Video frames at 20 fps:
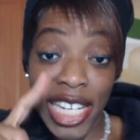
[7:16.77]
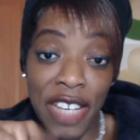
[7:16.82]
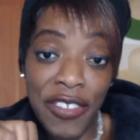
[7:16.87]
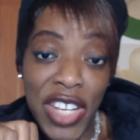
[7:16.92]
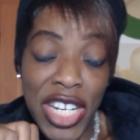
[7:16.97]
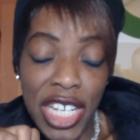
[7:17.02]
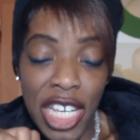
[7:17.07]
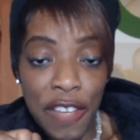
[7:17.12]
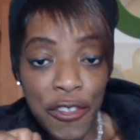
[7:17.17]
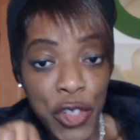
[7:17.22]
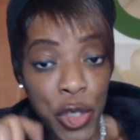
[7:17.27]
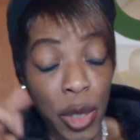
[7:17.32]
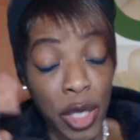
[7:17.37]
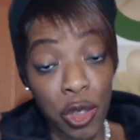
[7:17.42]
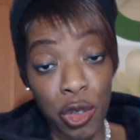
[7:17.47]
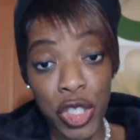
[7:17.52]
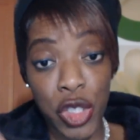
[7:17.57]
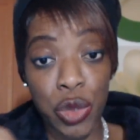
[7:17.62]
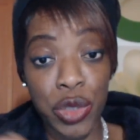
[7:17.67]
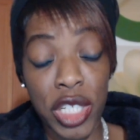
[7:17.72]
And even if you
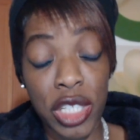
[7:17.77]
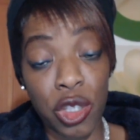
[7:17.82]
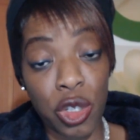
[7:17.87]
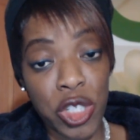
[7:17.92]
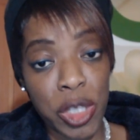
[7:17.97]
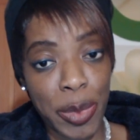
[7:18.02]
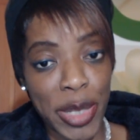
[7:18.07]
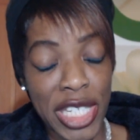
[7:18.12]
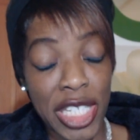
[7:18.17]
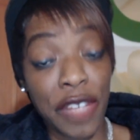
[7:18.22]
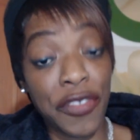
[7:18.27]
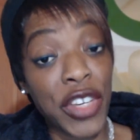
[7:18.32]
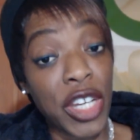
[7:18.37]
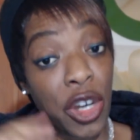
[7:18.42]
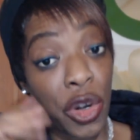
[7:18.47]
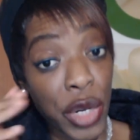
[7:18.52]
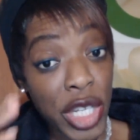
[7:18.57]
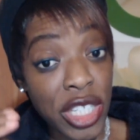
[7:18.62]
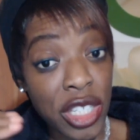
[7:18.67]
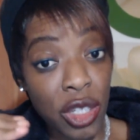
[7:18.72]
are not using those
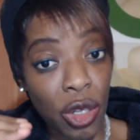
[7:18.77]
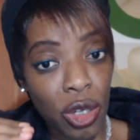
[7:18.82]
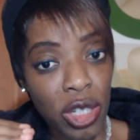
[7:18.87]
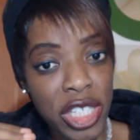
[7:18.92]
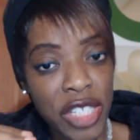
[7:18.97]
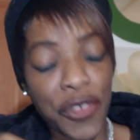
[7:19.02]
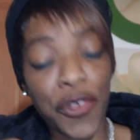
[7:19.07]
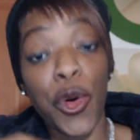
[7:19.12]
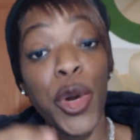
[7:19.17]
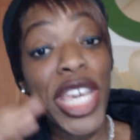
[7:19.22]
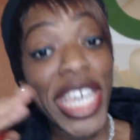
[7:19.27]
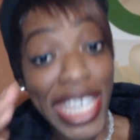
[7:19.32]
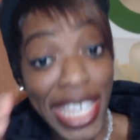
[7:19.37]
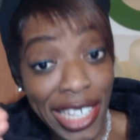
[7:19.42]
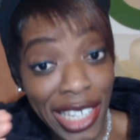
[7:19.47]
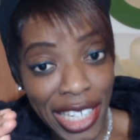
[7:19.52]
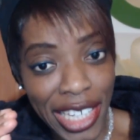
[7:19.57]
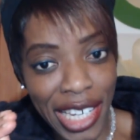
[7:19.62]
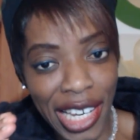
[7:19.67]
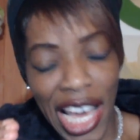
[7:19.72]
specific crystals for
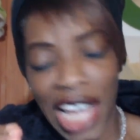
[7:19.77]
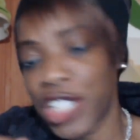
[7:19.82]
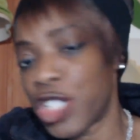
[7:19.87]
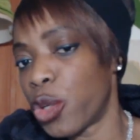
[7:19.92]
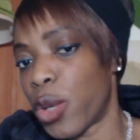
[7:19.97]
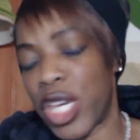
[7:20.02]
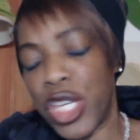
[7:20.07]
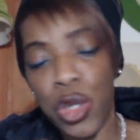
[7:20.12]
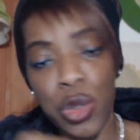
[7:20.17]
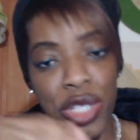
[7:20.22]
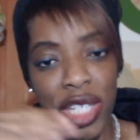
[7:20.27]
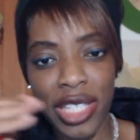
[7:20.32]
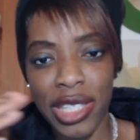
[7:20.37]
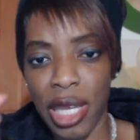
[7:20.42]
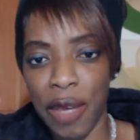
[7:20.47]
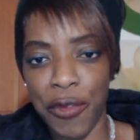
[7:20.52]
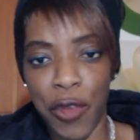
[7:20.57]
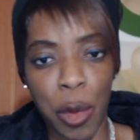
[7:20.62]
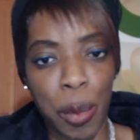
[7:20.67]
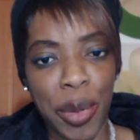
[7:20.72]
healing and you are
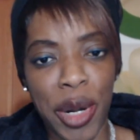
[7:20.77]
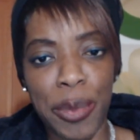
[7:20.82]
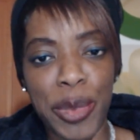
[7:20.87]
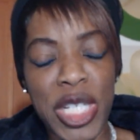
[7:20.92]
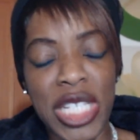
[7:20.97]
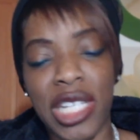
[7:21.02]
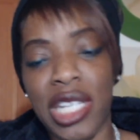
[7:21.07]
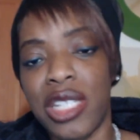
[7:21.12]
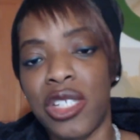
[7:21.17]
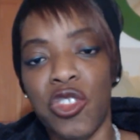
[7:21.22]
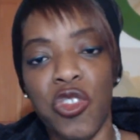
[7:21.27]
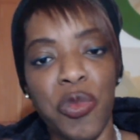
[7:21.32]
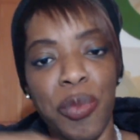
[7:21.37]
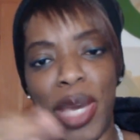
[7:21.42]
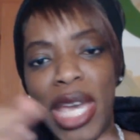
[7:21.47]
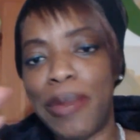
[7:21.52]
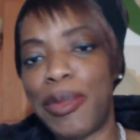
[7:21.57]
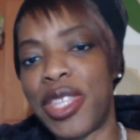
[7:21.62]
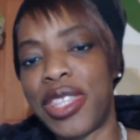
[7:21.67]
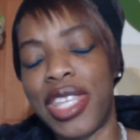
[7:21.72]
using them for purposes of
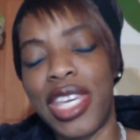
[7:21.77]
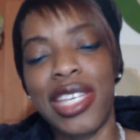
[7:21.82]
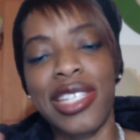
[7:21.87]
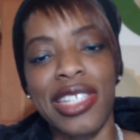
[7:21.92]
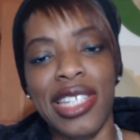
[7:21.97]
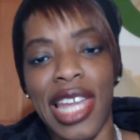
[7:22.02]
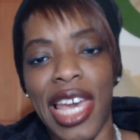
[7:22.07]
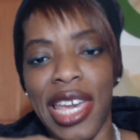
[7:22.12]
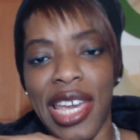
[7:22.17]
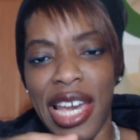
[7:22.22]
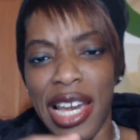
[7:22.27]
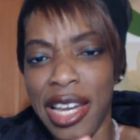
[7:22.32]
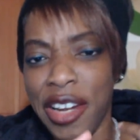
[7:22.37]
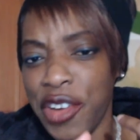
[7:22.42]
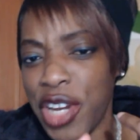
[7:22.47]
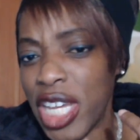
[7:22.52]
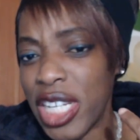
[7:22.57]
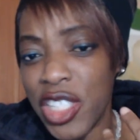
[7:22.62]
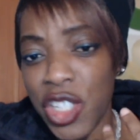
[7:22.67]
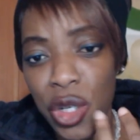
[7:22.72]
maybe things like
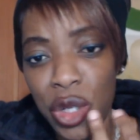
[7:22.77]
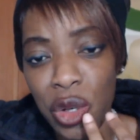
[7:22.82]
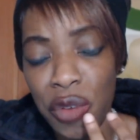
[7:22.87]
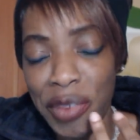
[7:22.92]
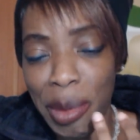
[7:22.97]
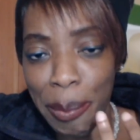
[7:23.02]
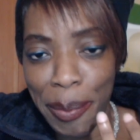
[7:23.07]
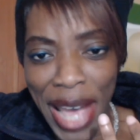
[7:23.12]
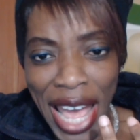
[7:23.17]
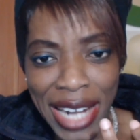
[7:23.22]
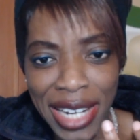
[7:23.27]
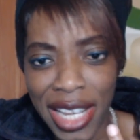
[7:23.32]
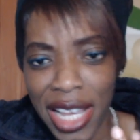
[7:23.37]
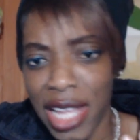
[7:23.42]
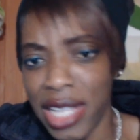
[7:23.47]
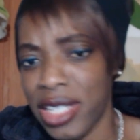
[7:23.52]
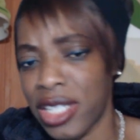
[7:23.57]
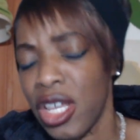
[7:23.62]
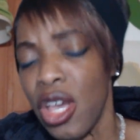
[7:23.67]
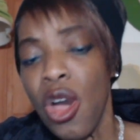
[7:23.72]
creation of
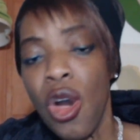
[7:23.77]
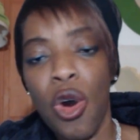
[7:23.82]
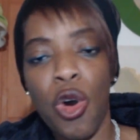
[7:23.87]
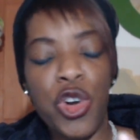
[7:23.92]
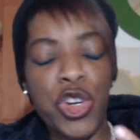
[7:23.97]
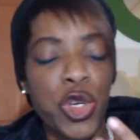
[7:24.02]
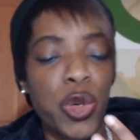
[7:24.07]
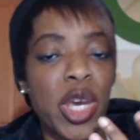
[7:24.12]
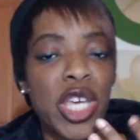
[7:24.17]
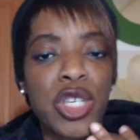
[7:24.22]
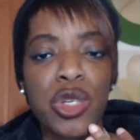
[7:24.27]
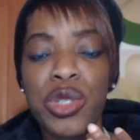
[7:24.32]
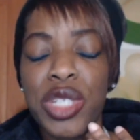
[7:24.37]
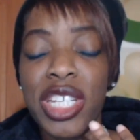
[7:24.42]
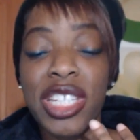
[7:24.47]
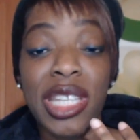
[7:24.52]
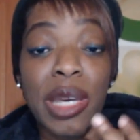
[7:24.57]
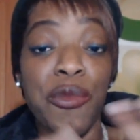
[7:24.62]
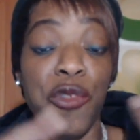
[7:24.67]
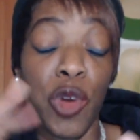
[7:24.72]
abundance, or you are
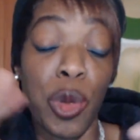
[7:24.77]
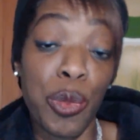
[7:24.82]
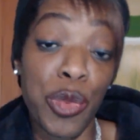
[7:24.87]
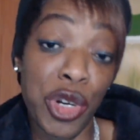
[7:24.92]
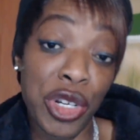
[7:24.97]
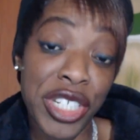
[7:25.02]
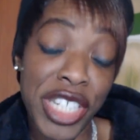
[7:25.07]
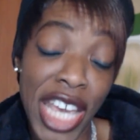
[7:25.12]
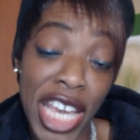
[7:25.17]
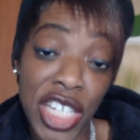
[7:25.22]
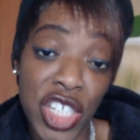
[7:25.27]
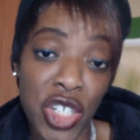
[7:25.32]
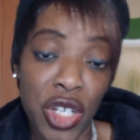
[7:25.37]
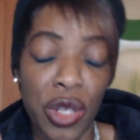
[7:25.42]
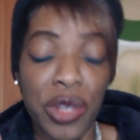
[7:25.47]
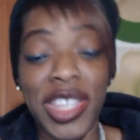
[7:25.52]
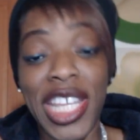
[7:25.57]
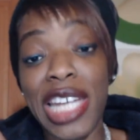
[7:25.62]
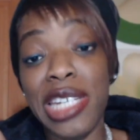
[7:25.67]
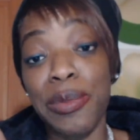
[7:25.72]
using them for
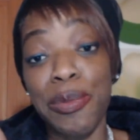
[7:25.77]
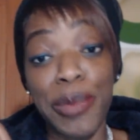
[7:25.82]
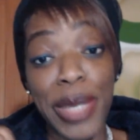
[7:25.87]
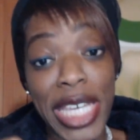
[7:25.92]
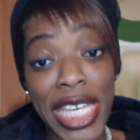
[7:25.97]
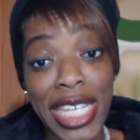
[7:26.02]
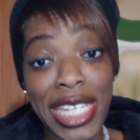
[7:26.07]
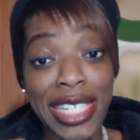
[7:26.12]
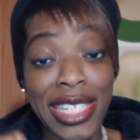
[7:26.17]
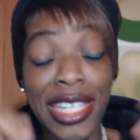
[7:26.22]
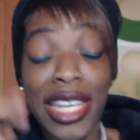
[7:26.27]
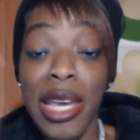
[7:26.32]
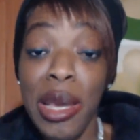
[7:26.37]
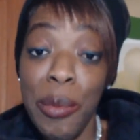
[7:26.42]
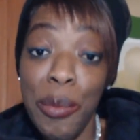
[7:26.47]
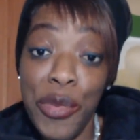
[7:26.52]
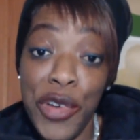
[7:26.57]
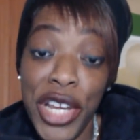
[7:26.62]
protection, that means